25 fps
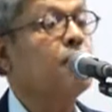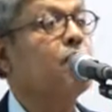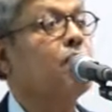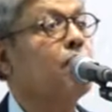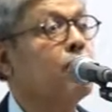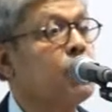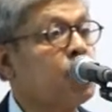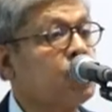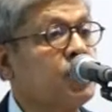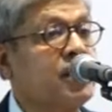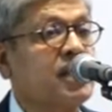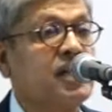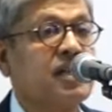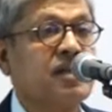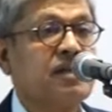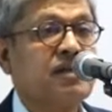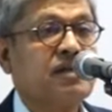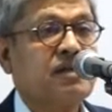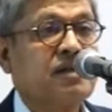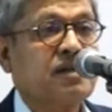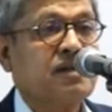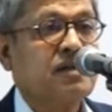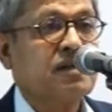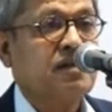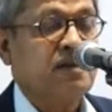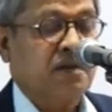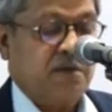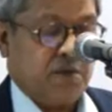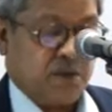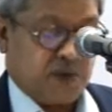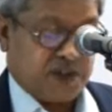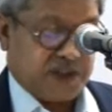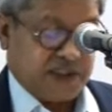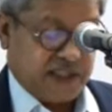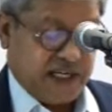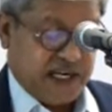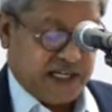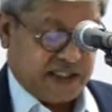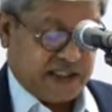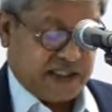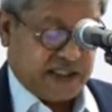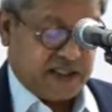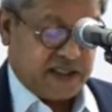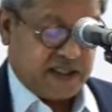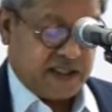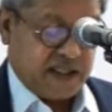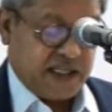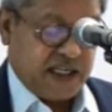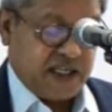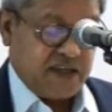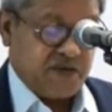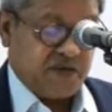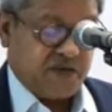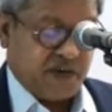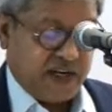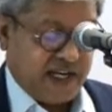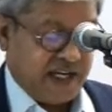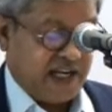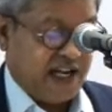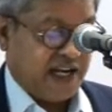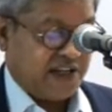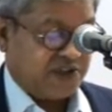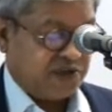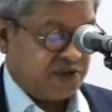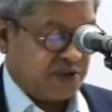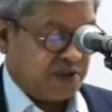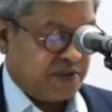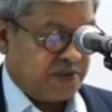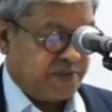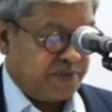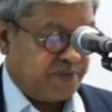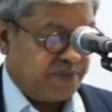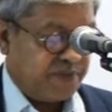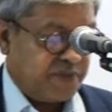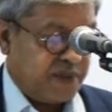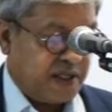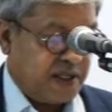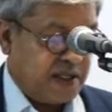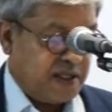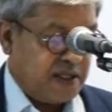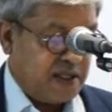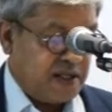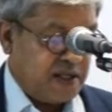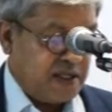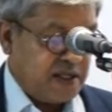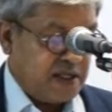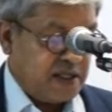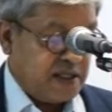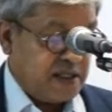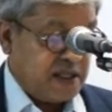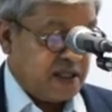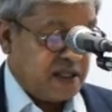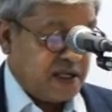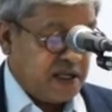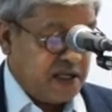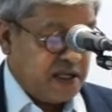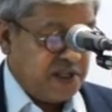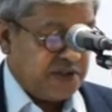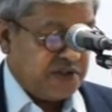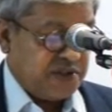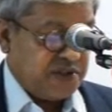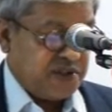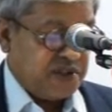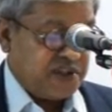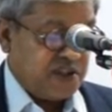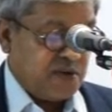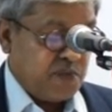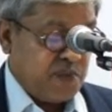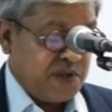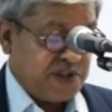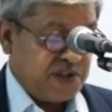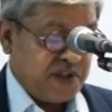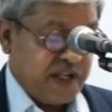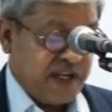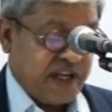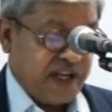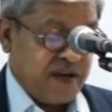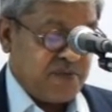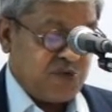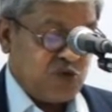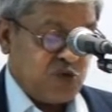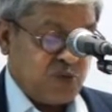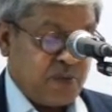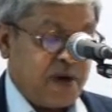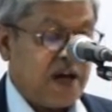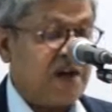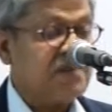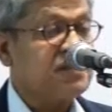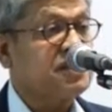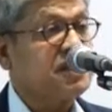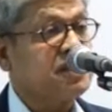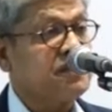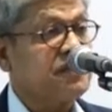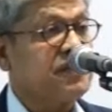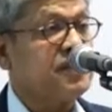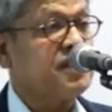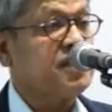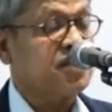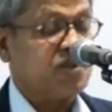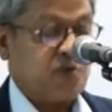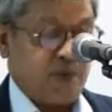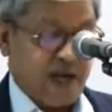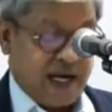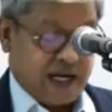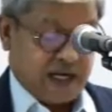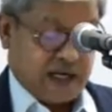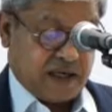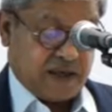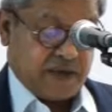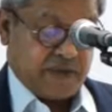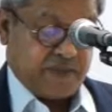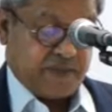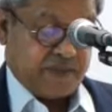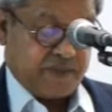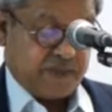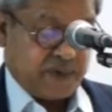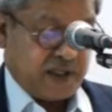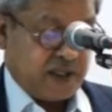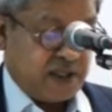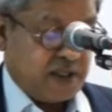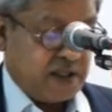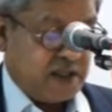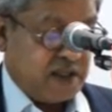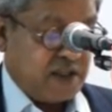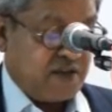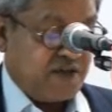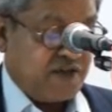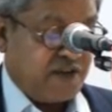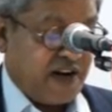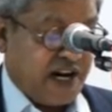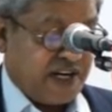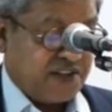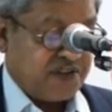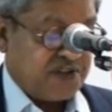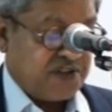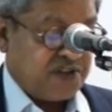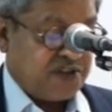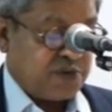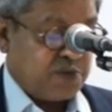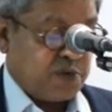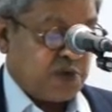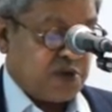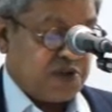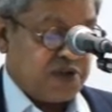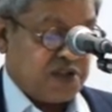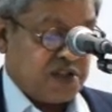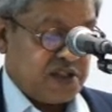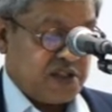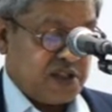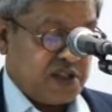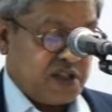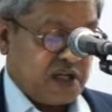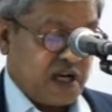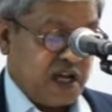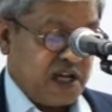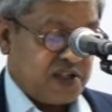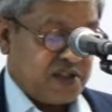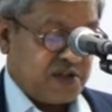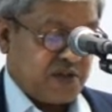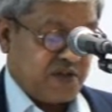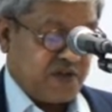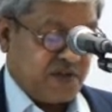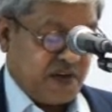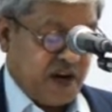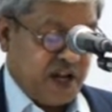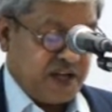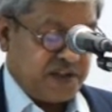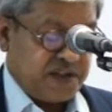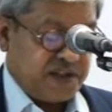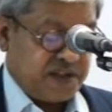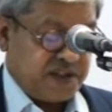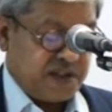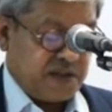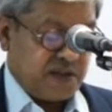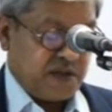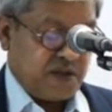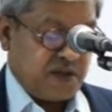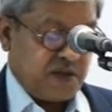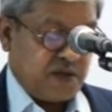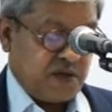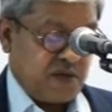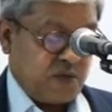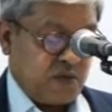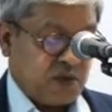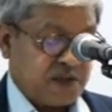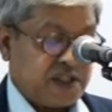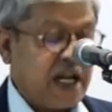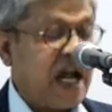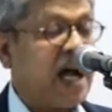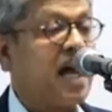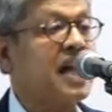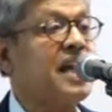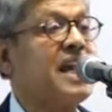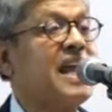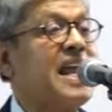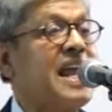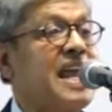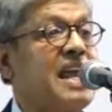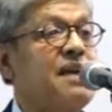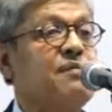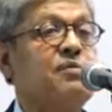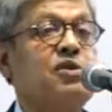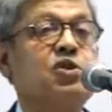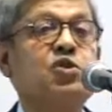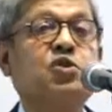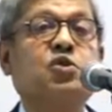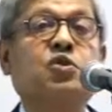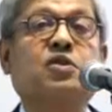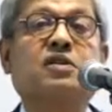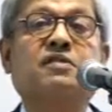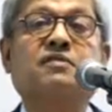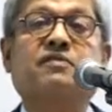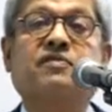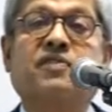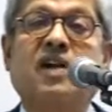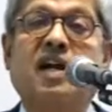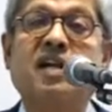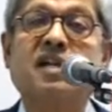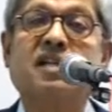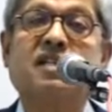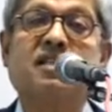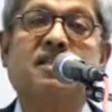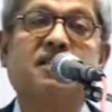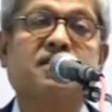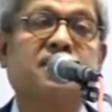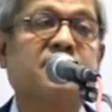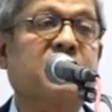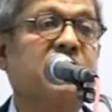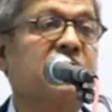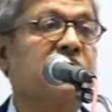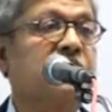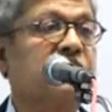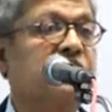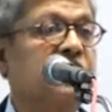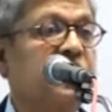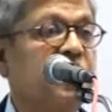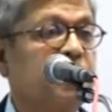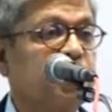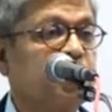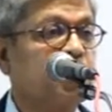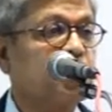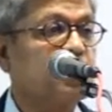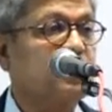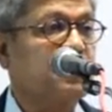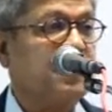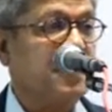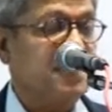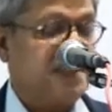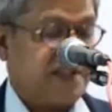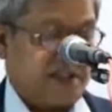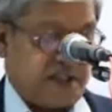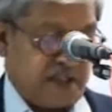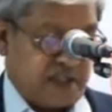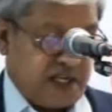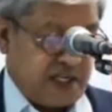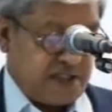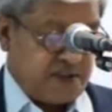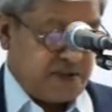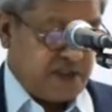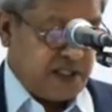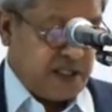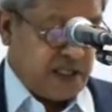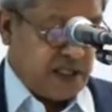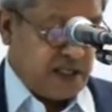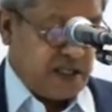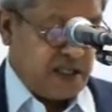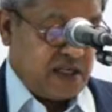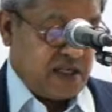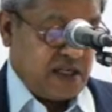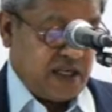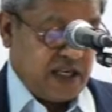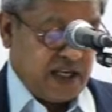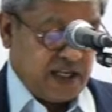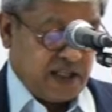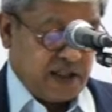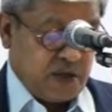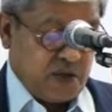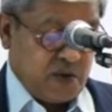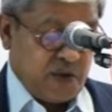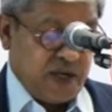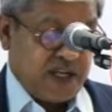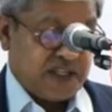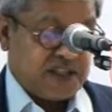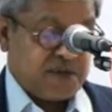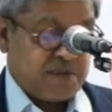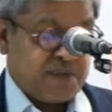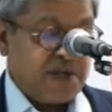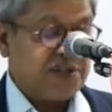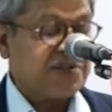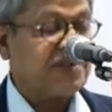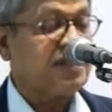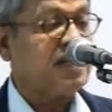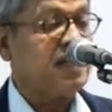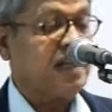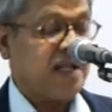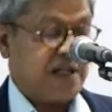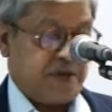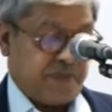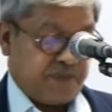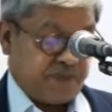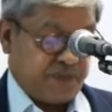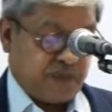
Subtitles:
Modi was elected in a free election. The conditions in which they came to power were different as well. The fractious political class of France was unable to confront the serious issues facing the country, including especially